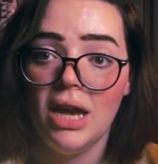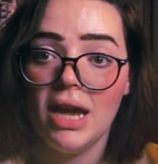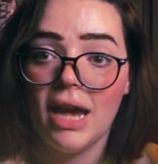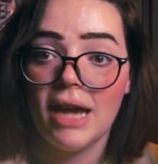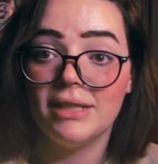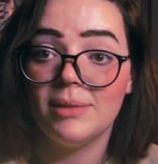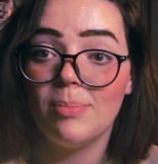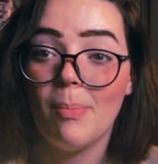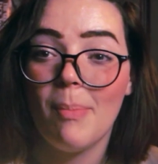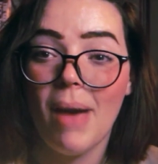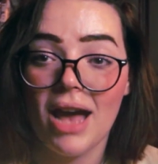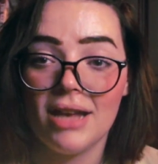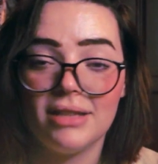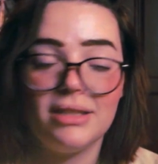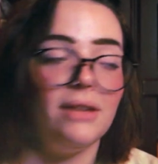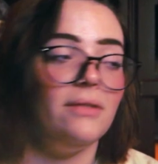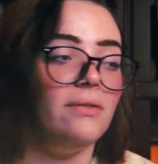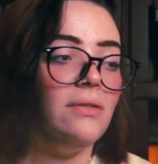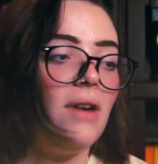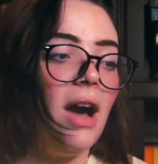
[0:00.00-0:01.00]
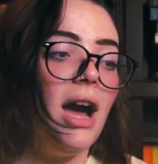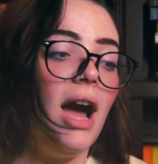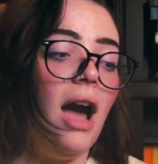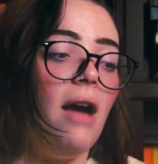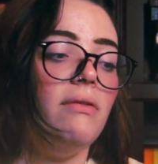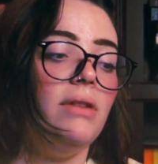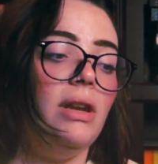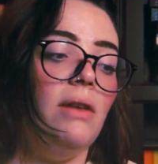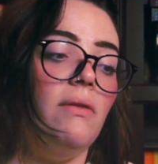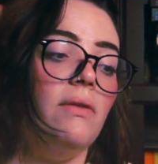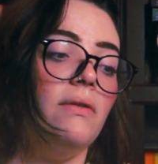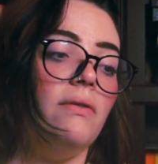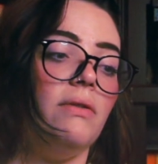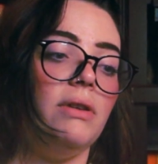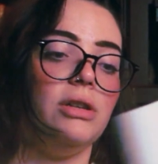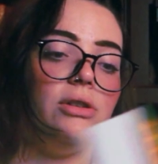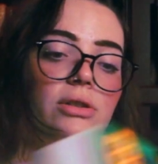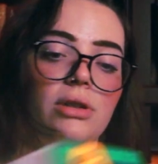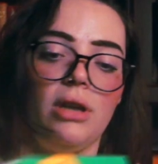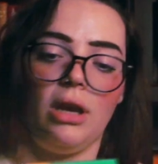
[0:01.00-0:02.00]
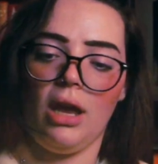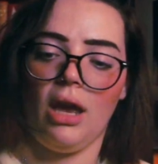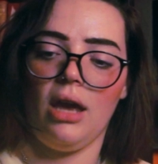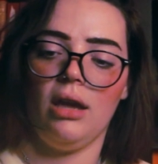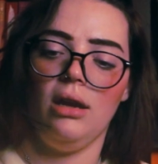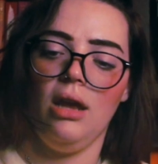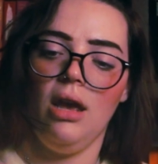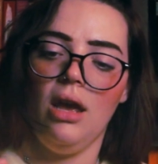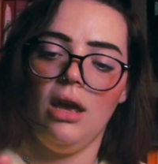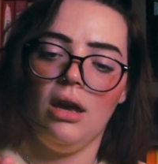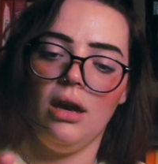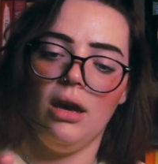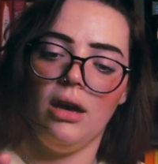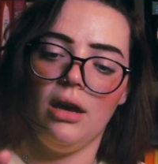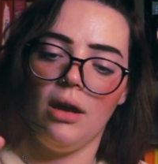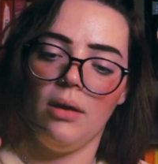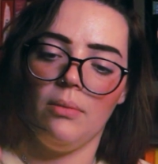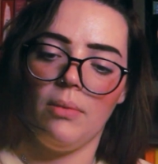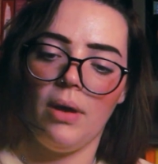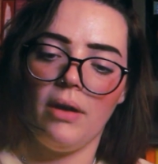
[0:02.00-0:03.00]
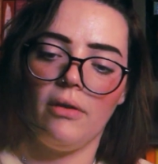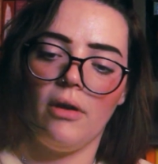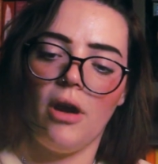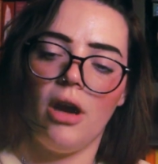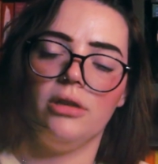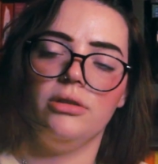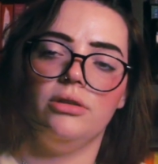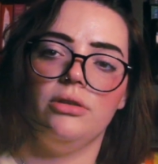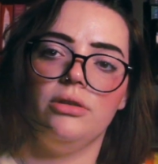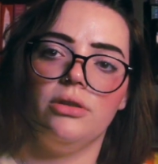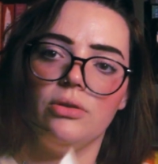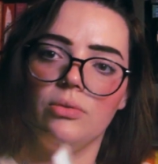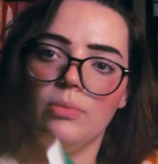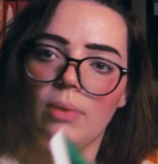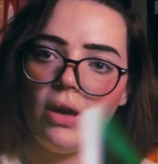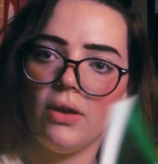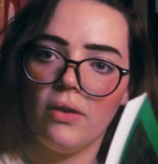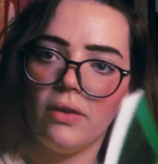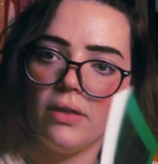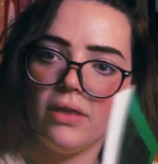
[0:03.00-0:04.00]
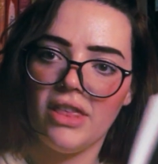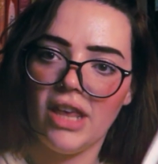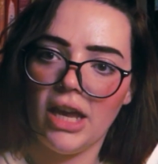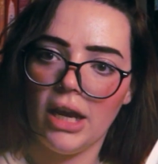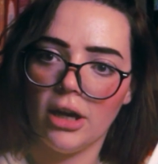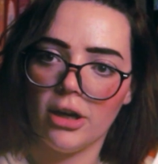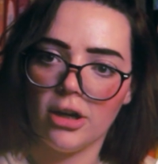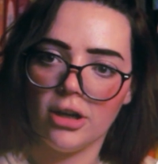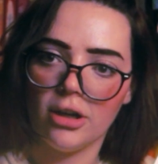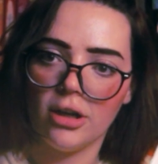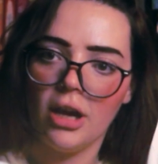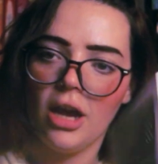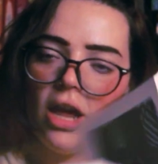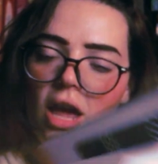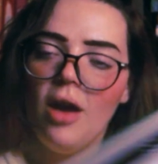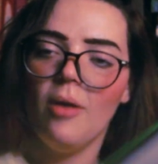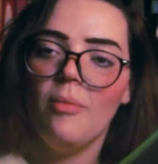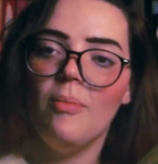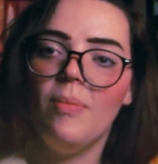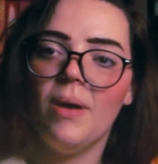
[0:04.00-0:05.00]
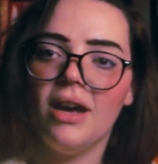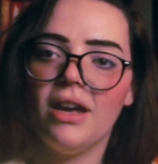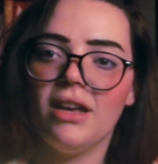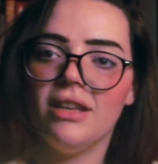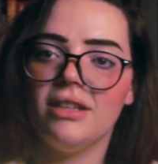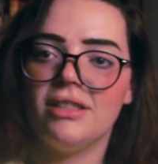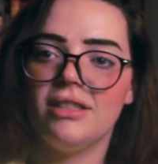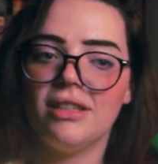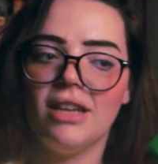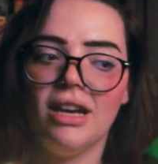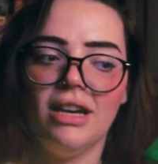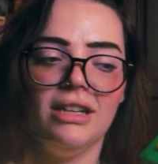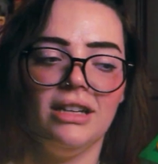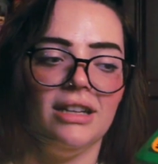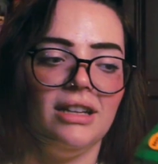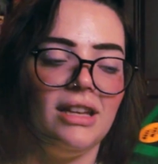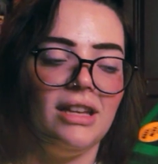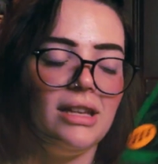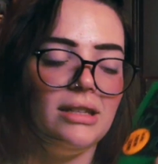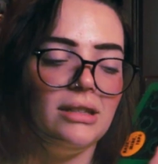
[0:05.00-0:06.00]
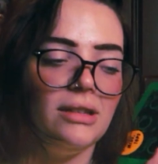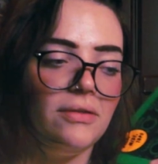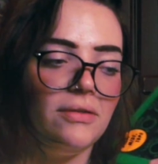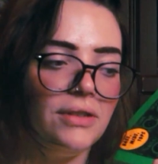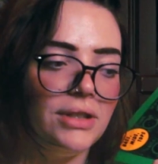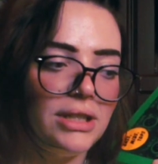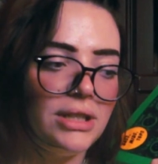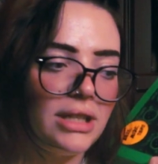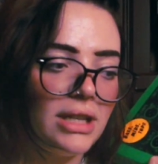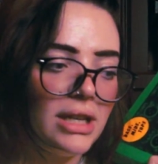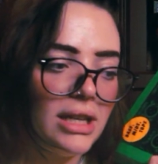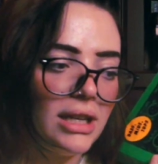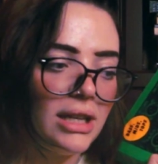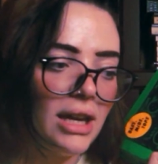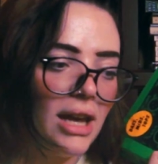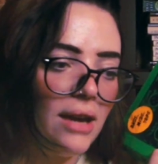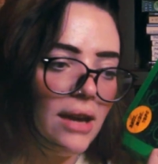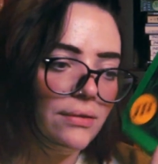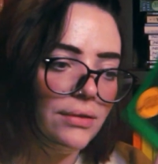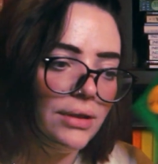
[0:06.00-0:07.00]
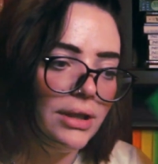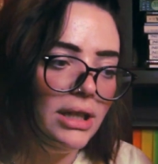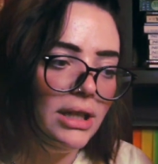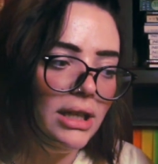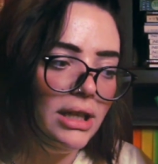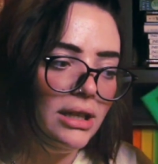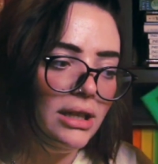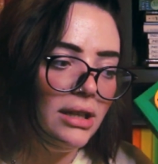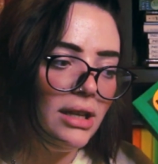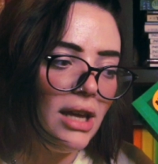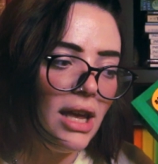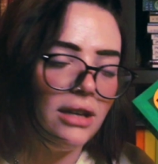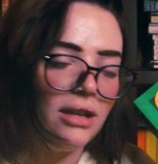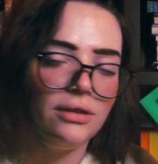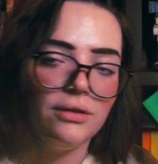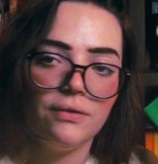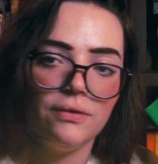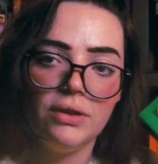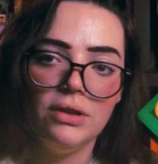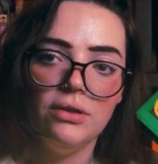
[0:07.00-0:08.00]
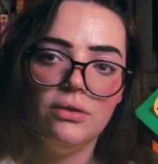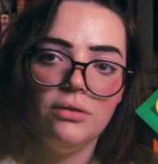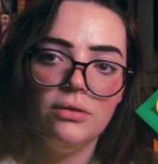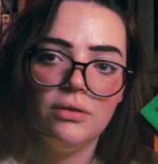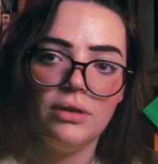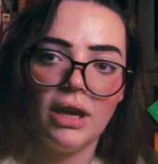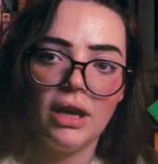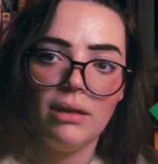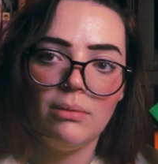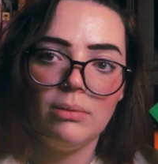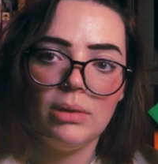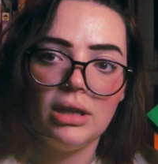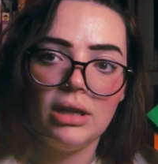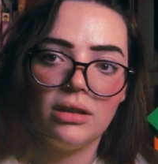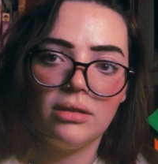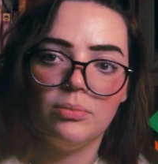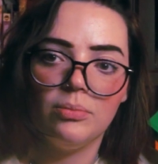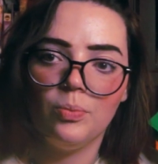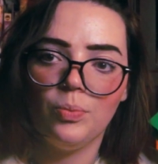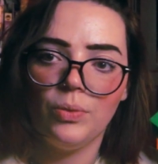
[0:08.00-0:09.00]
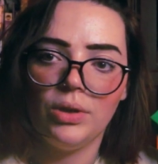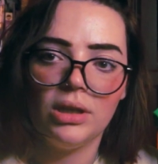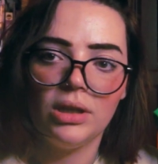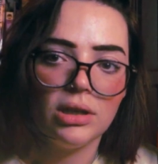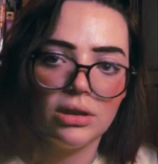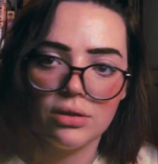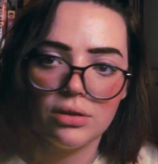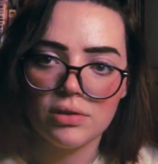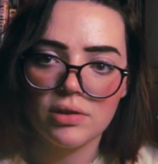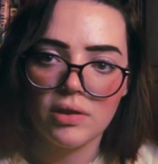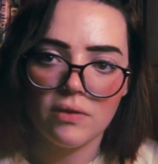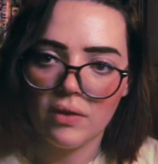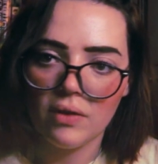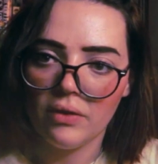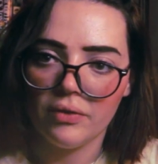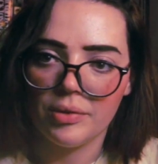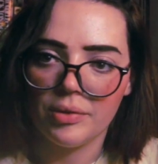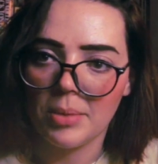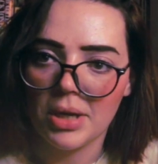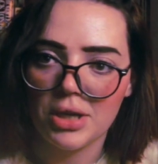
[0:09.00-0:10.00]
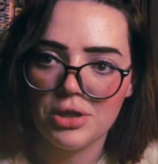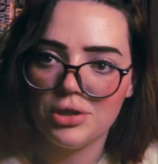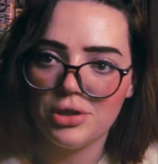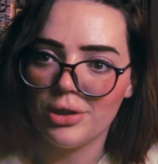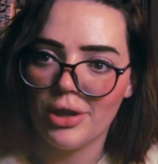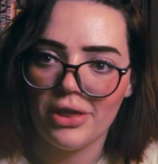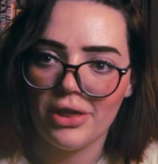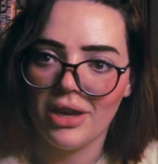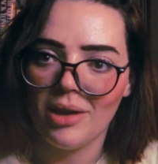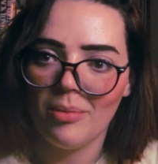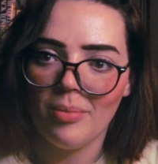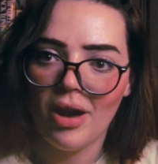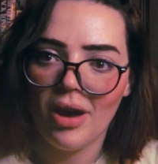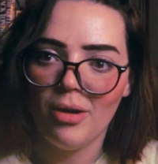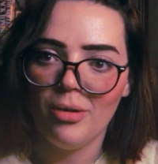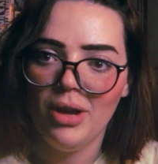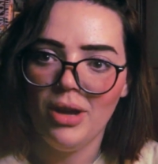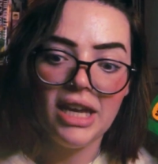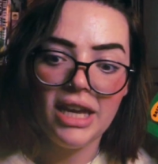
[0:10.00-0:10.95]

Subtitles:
It's massive. I haven't even finished it yet. I've gotten to about there, but it feels like every interview gave me years of information to think about.